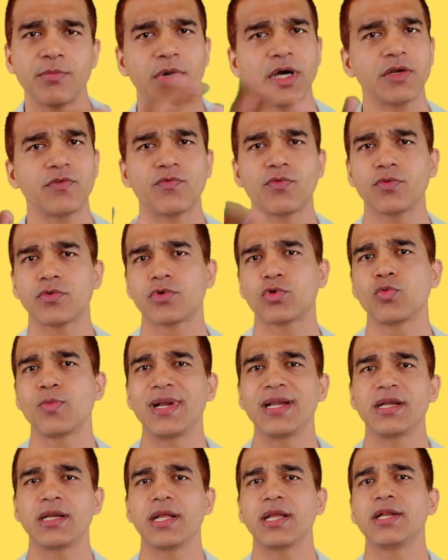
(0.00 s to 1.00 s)
but to
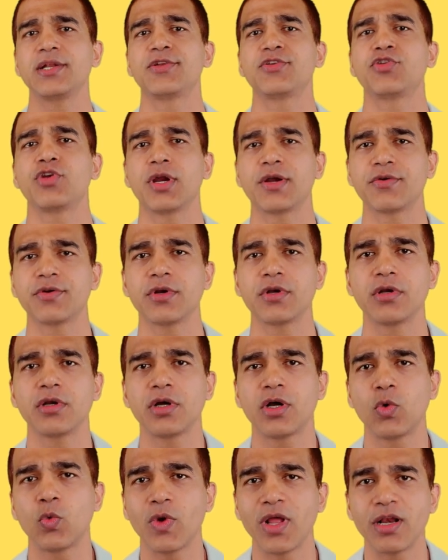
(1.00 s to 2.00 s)
maintain general
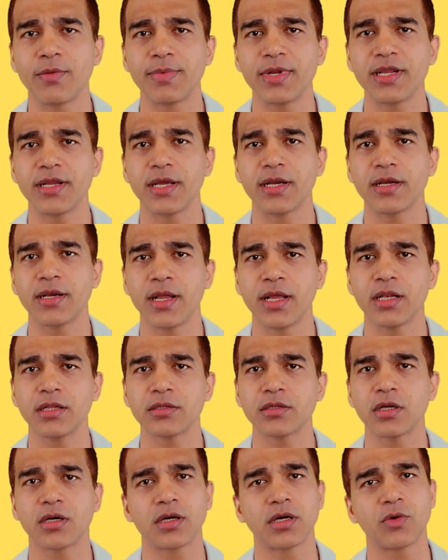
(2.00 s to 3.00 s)
uh, well-being and
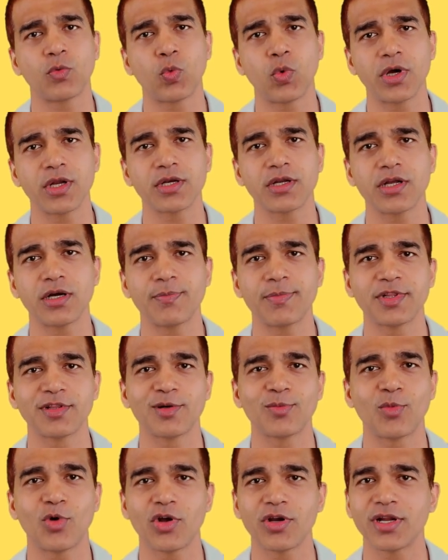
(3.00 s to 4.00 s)
health uh, one cup in
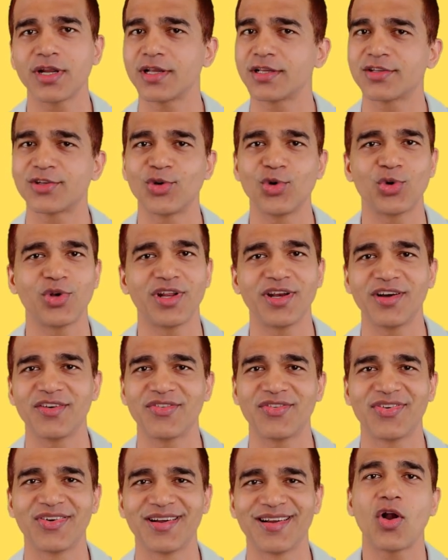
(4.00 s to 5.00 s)
the morning is good
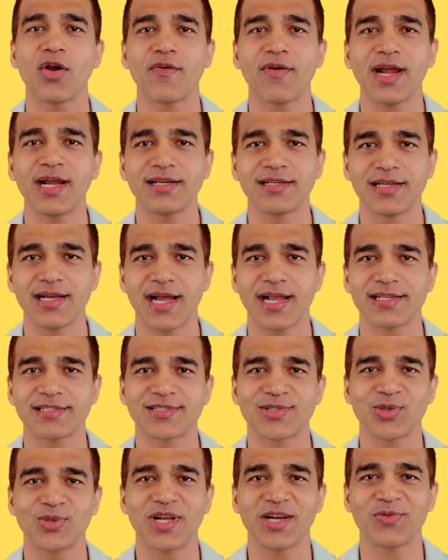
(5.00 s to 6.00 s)
enough all right guys
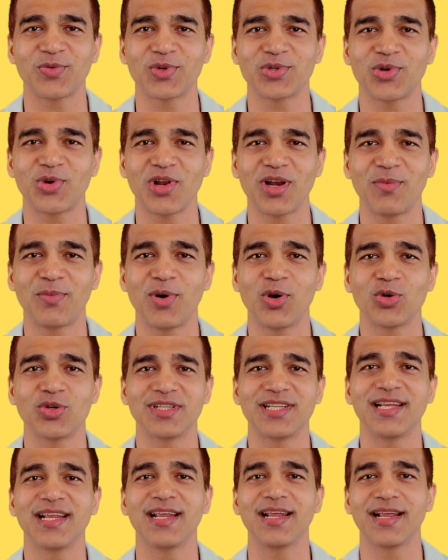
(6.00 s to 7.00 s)
so that was all
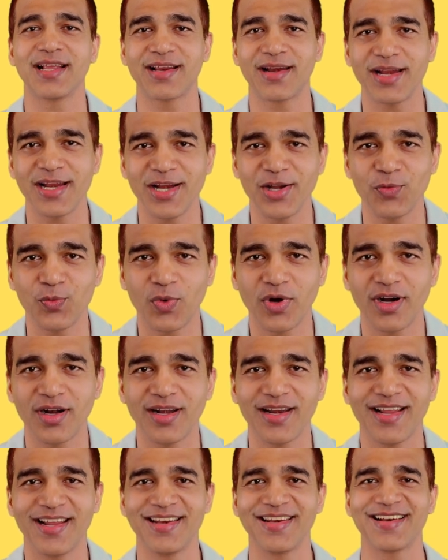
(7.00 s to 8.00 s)
about the green
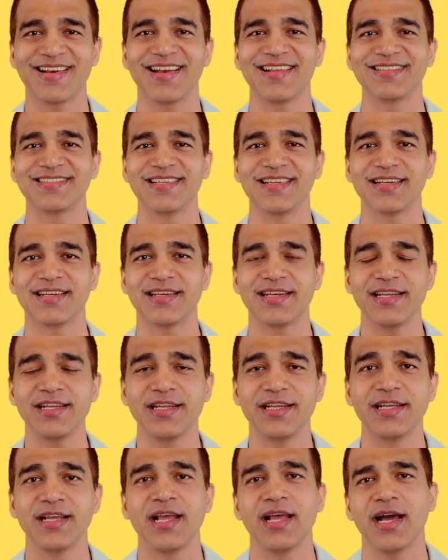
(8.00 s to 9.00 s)
world in cleansing
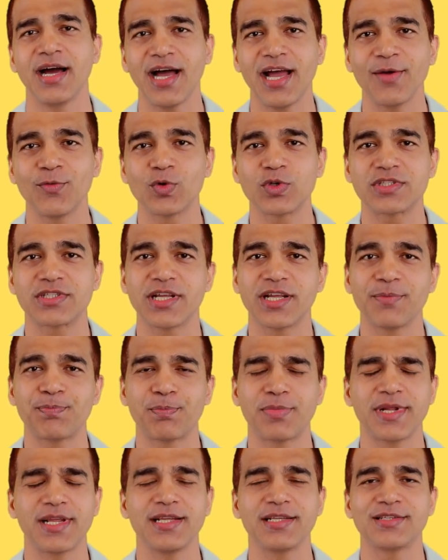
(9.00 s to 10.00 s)
tea i would say
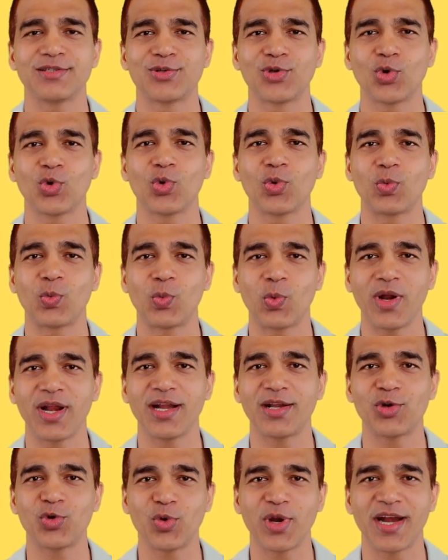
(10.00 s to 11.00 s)
please don't
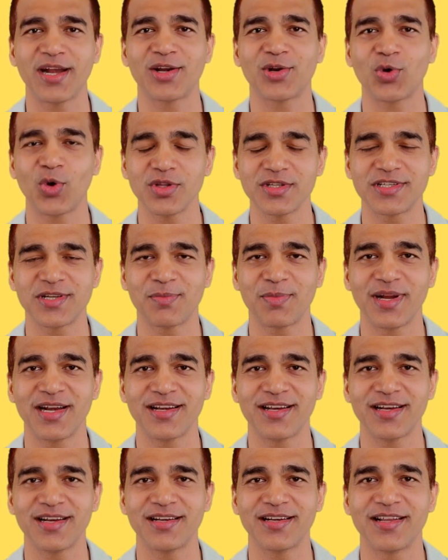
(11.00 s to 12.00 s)
wait to get
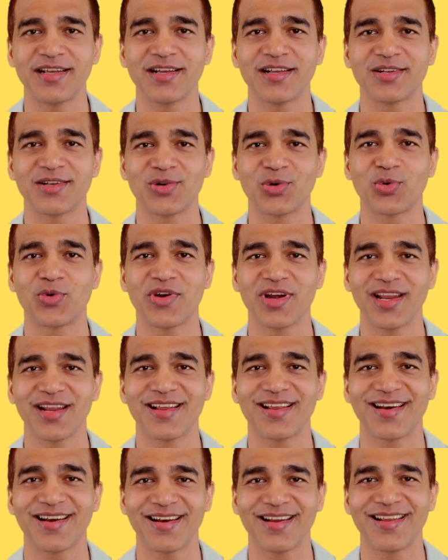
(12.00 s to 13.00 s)
constipated to
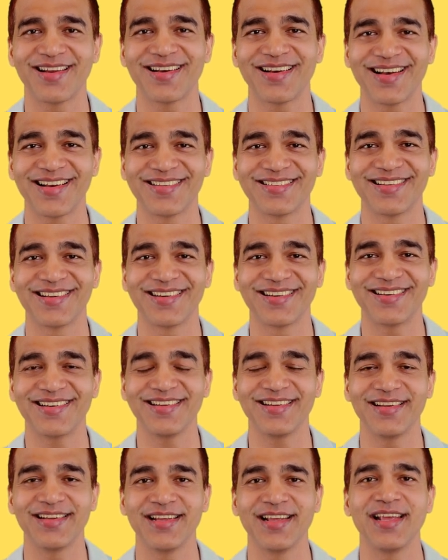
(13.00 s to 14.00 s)
drink in cleansing
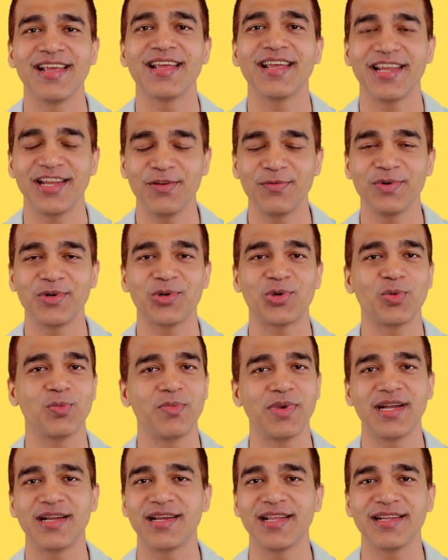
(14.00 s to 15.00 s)
tea, even to
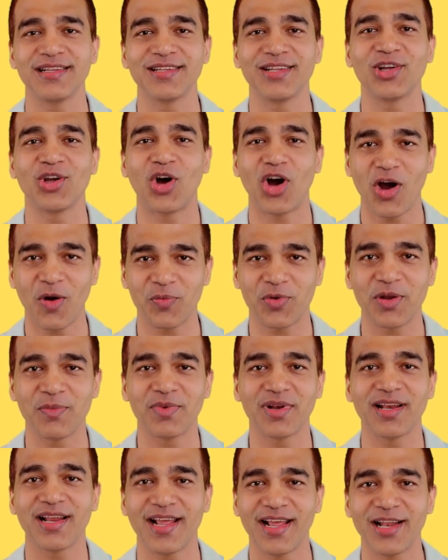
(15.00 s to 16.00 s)
maintain the
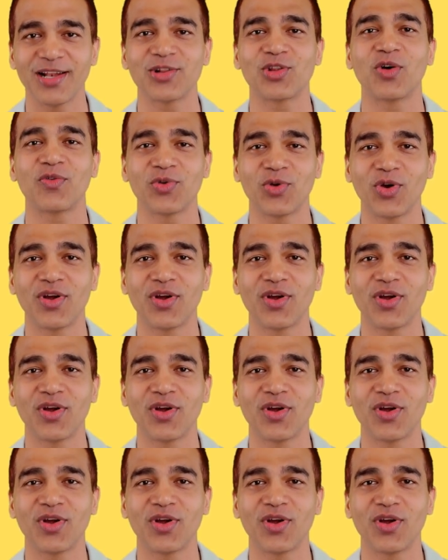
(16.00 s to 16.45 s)
optimal health of